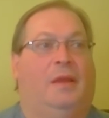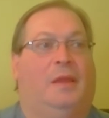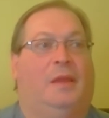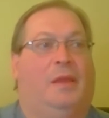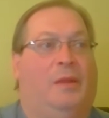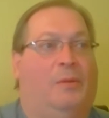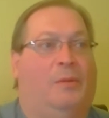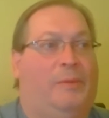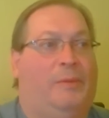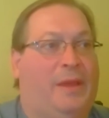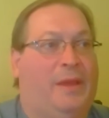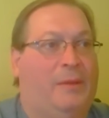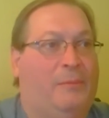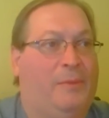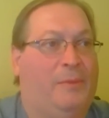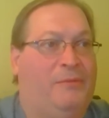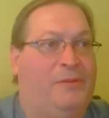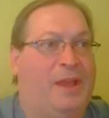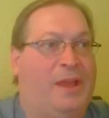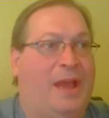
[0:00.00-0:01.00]
you know, we
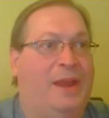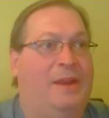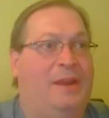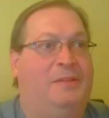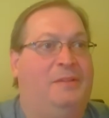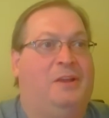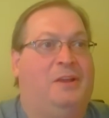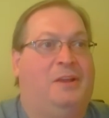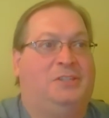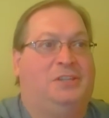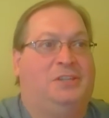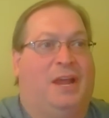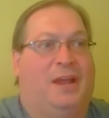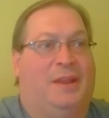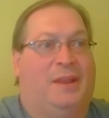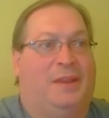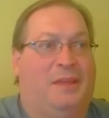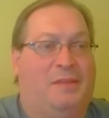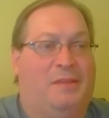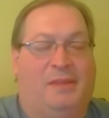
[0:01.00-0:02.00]
we've kind of touched
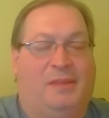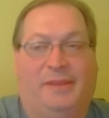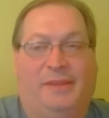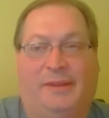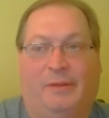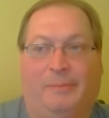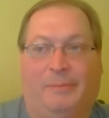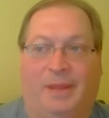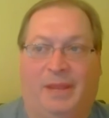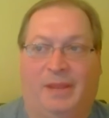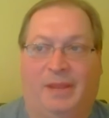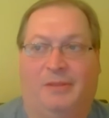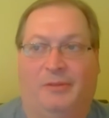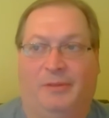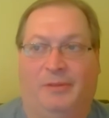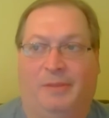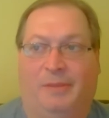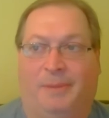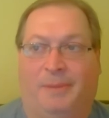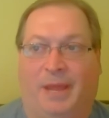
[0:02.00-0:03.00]
on this a little bit
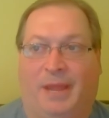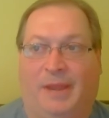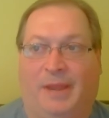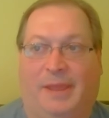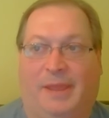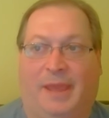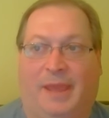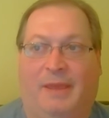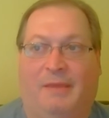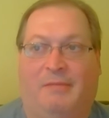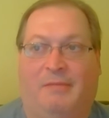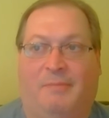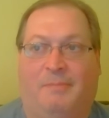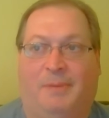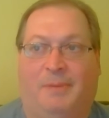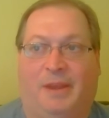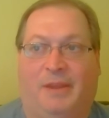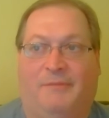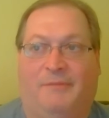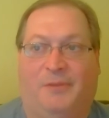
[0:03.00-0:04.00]
during the podcast,
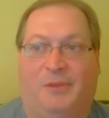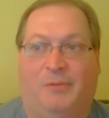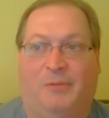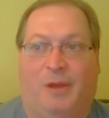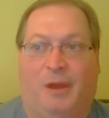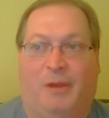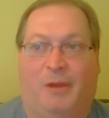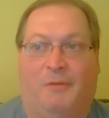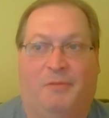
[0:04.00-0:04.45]
but if you are